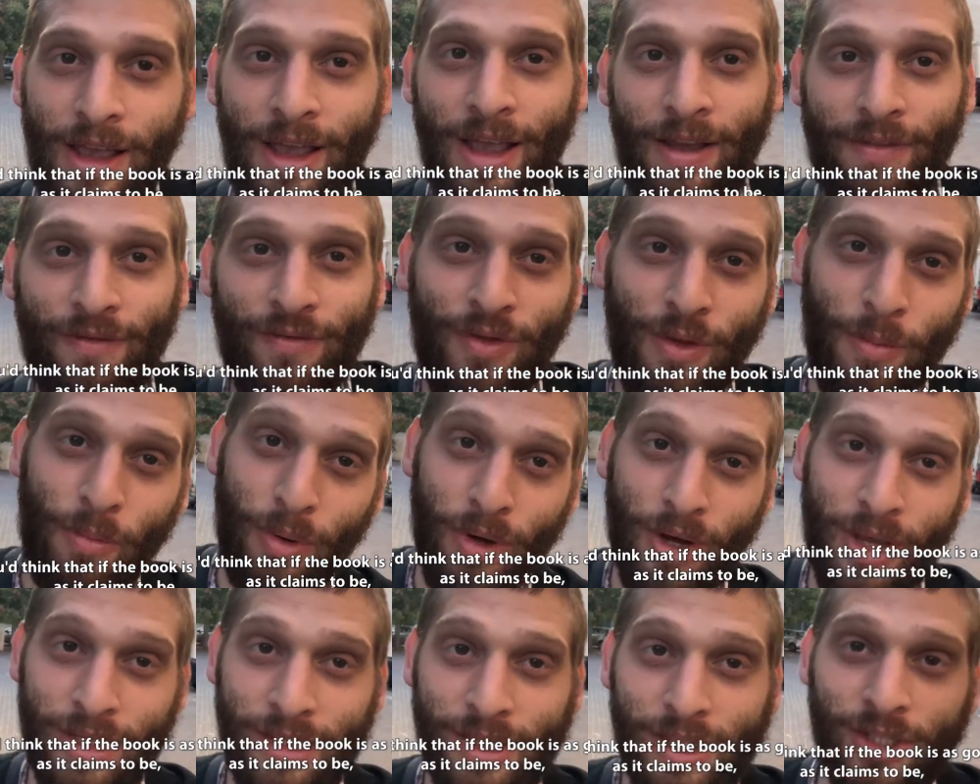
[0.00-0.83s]
if the
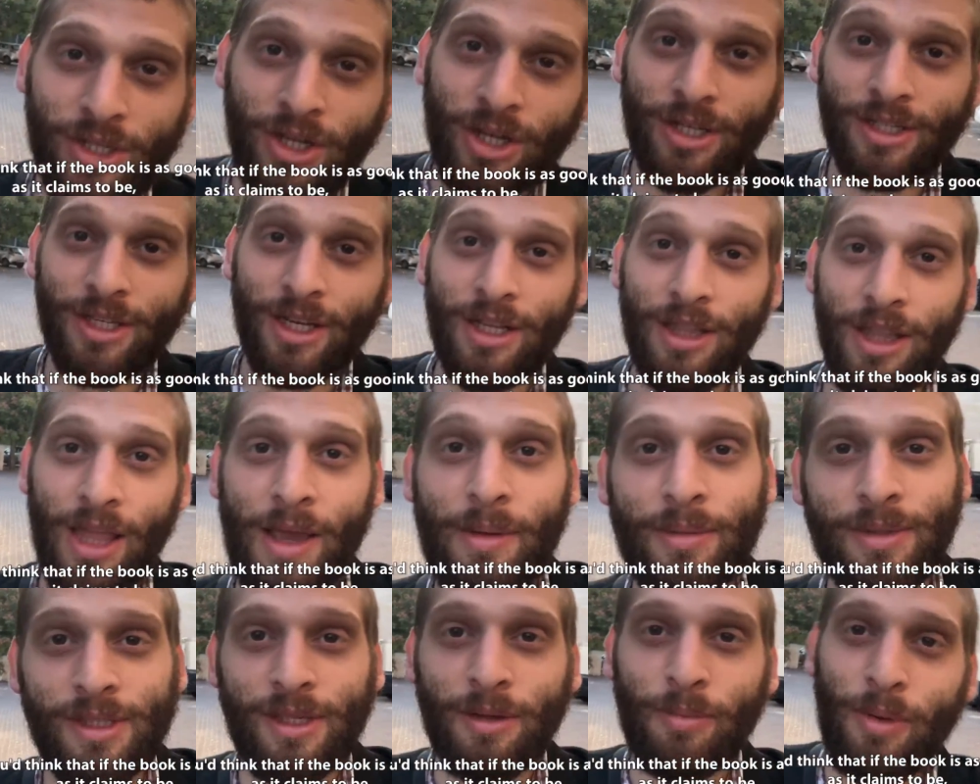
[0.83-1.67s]
book is as good as it
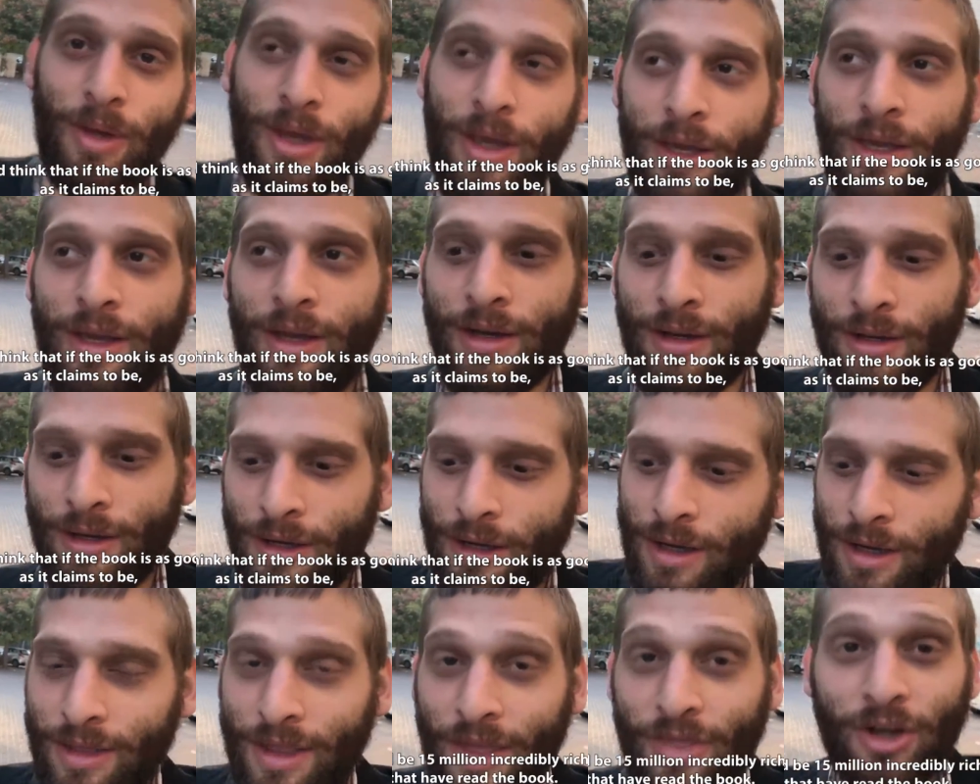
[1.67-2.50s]
claims to be,
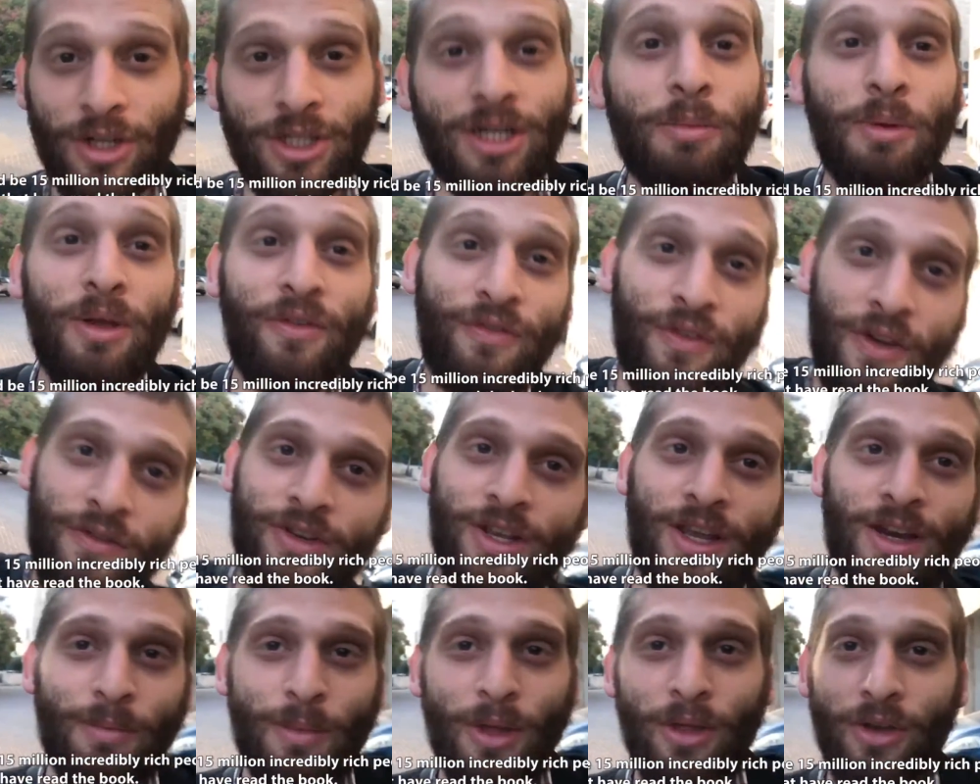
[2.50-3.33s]
that there should be
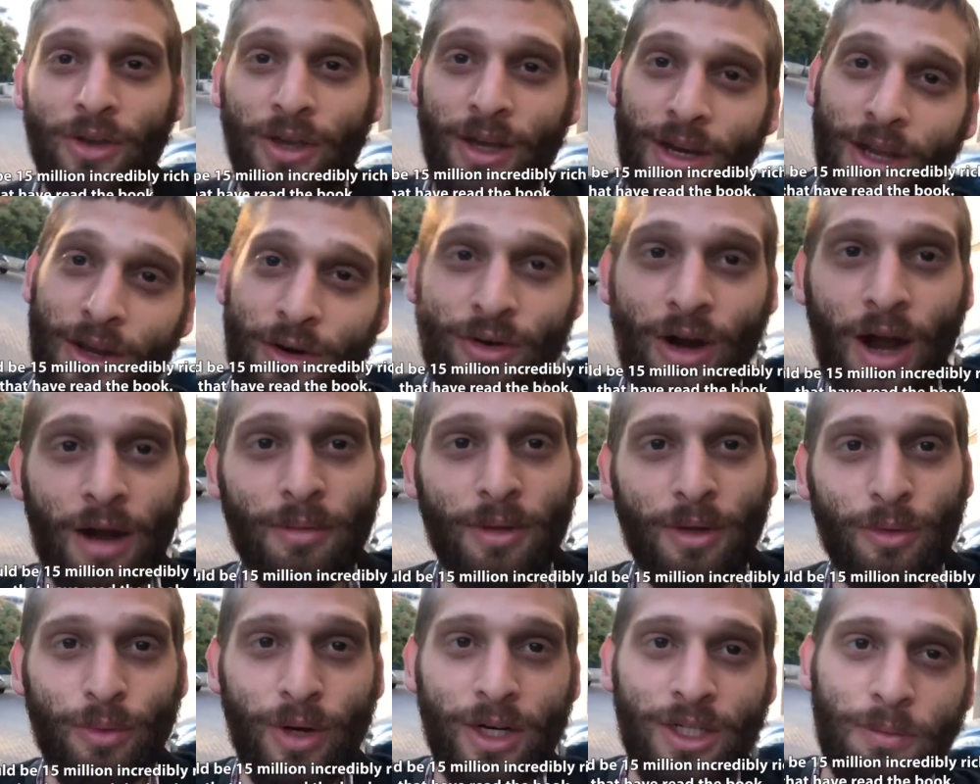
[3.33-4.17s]
15 million
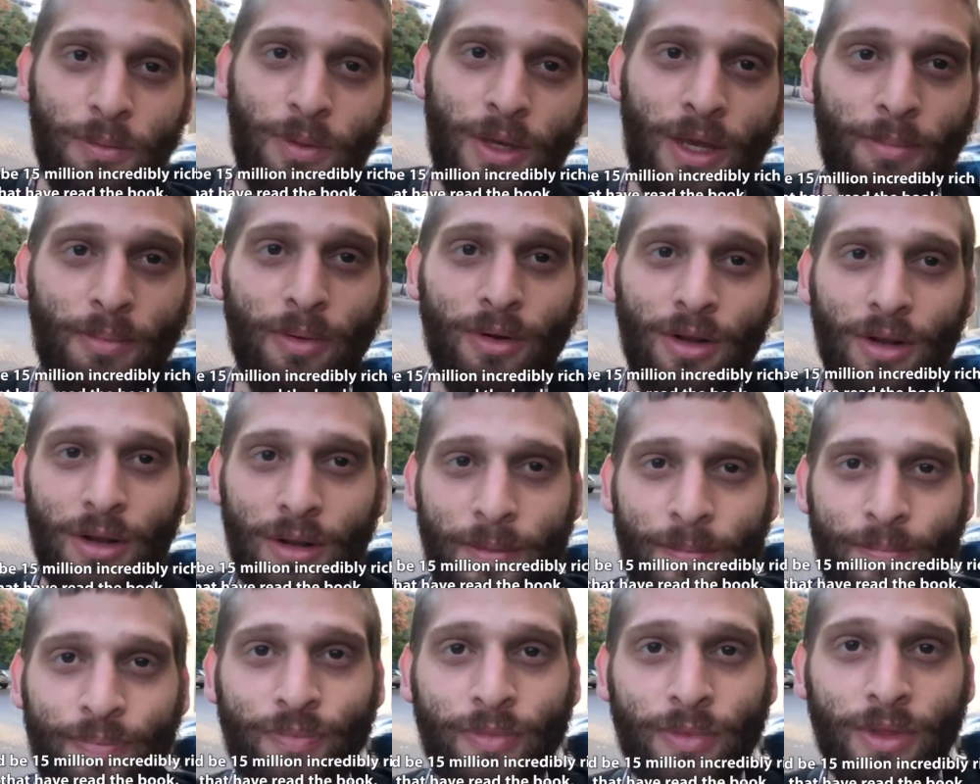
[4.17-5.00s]
incredibly rich
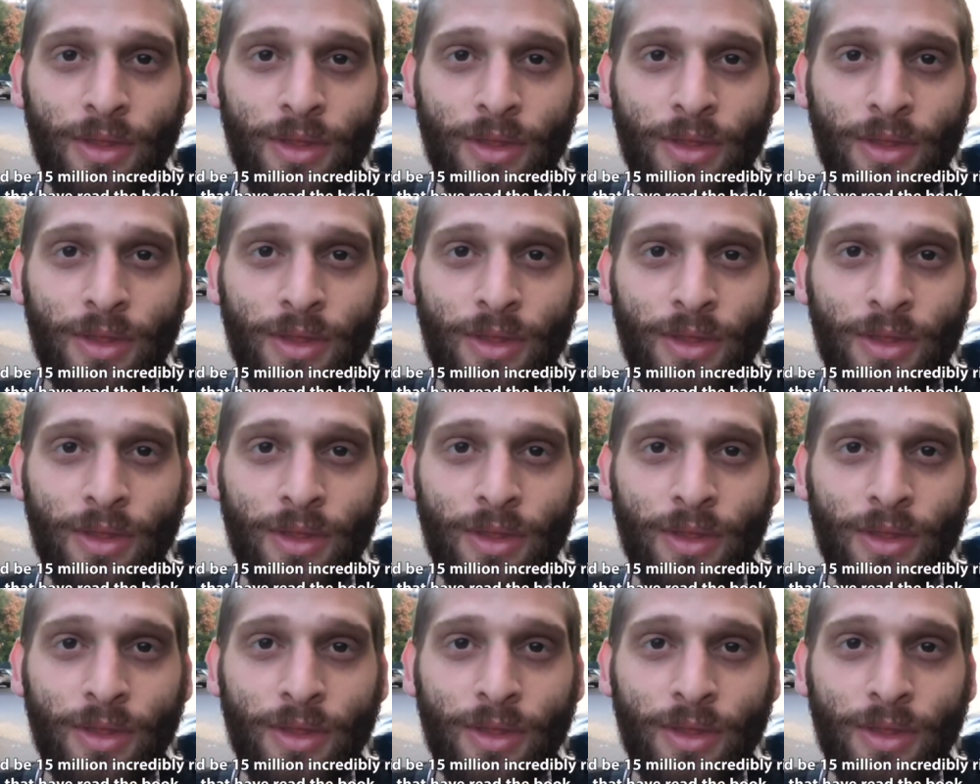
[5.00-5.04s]
people